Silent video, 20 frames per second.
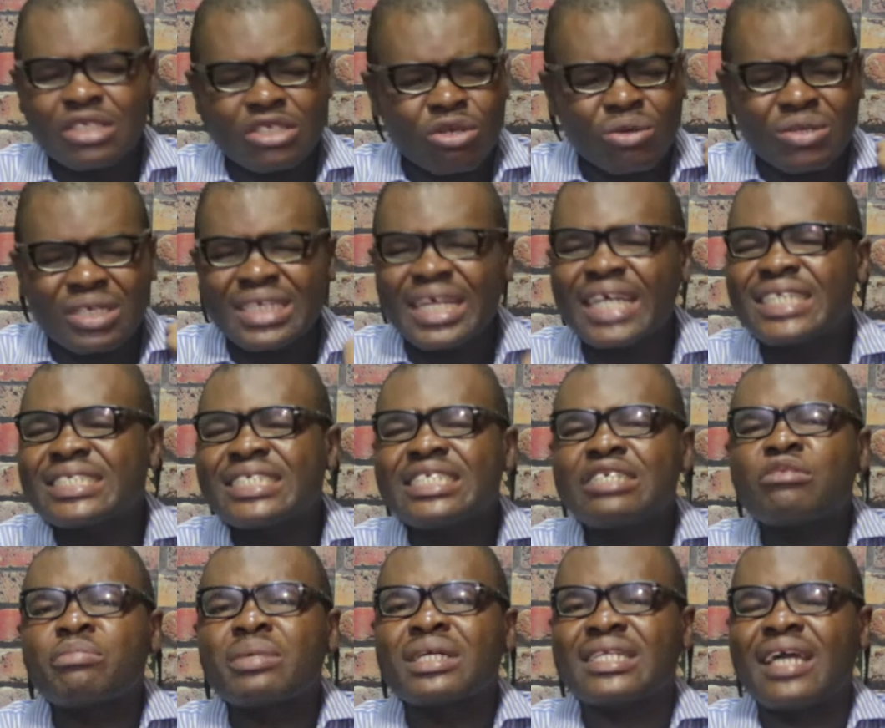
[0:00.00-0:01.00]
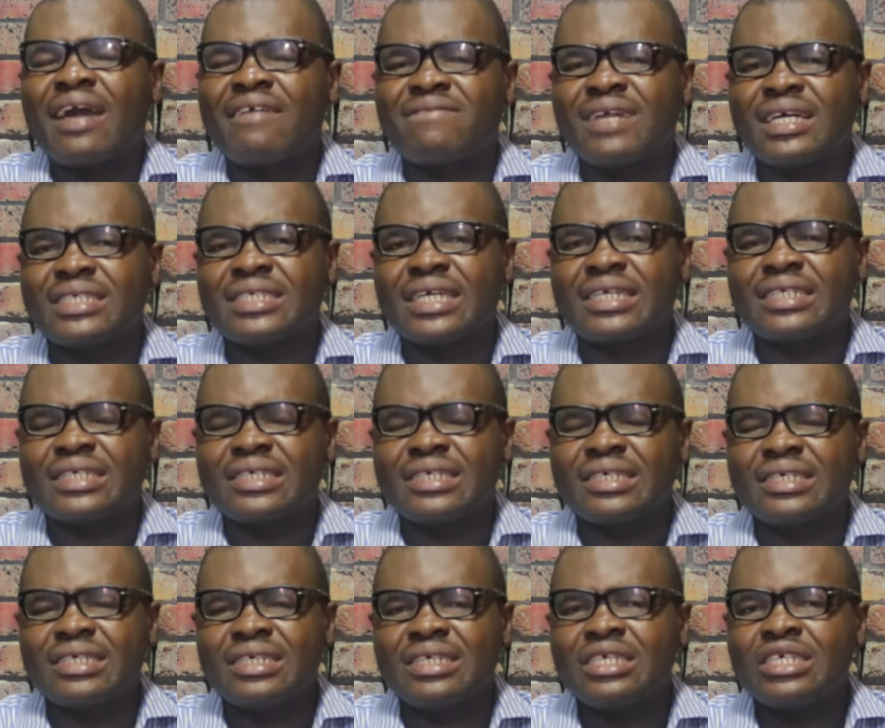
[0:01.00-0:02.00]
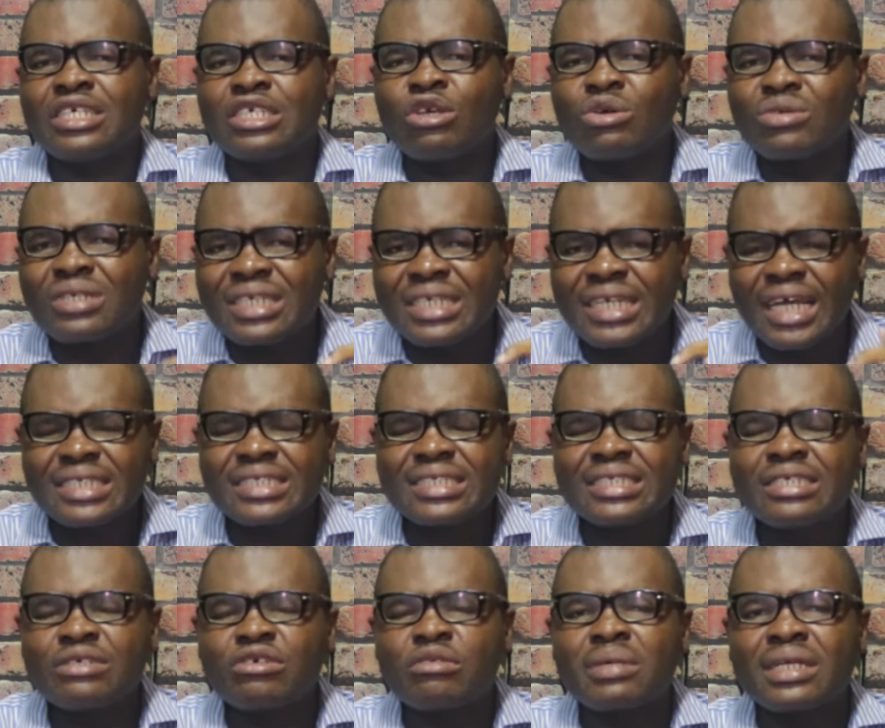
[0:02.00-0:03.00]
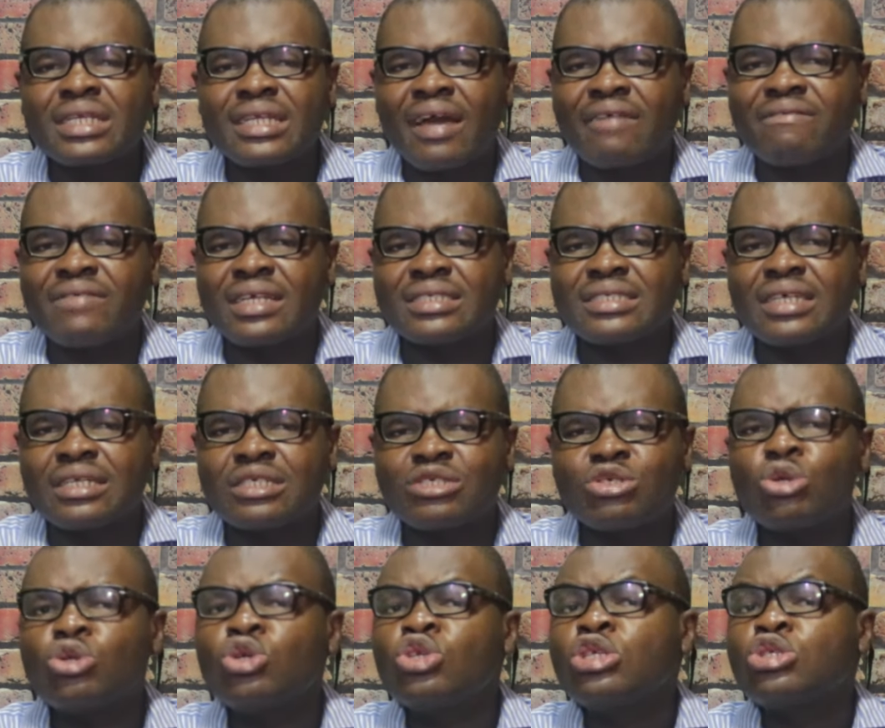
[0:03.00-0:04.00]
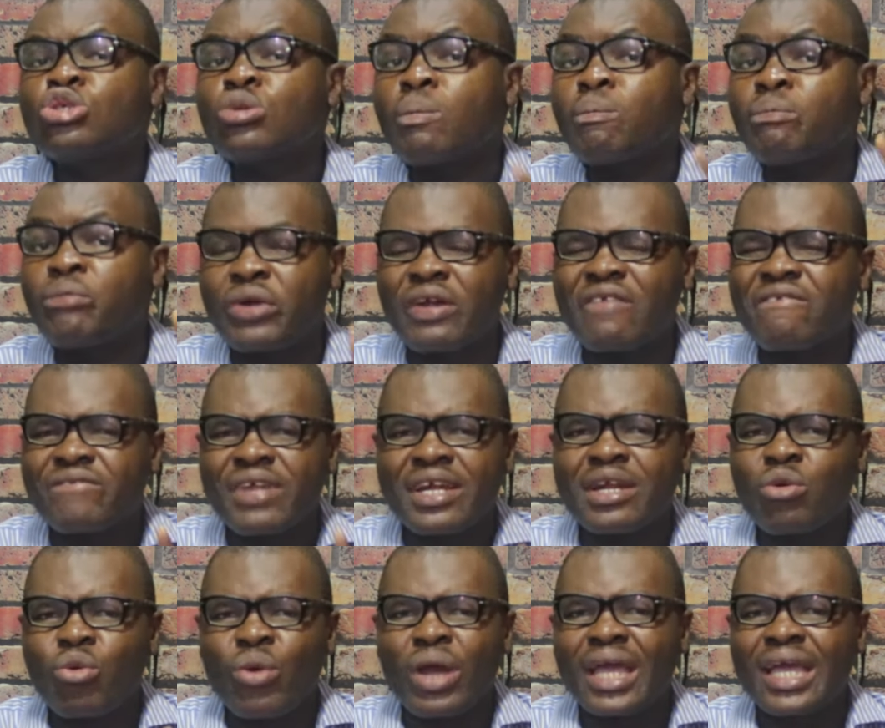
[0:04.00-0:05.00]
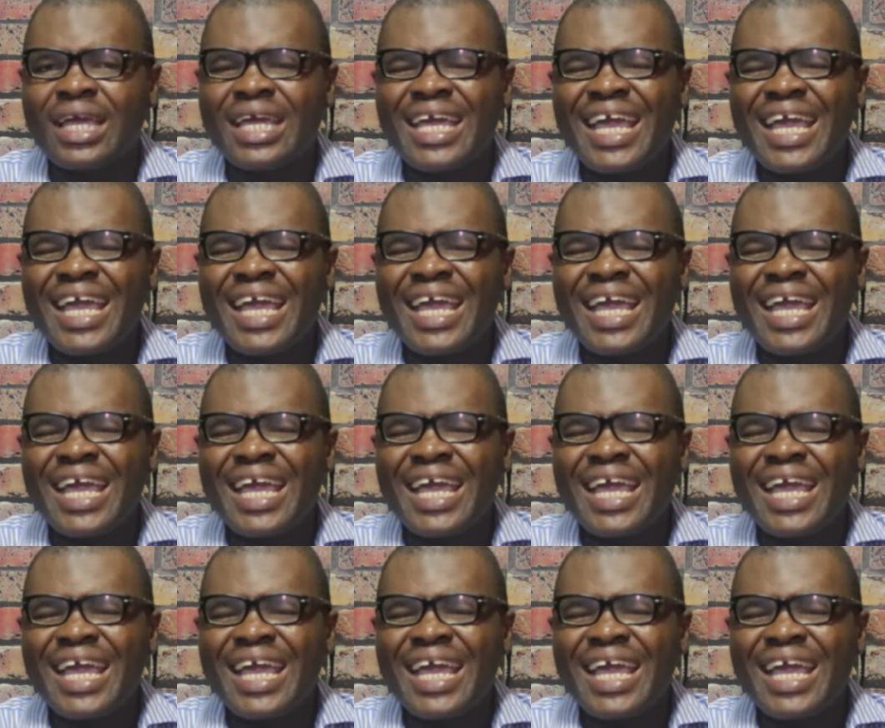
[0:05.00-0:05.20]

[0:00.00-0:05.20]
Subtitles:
your destiny will be diverted. Your destiny will be diverted. So you need to pray very well.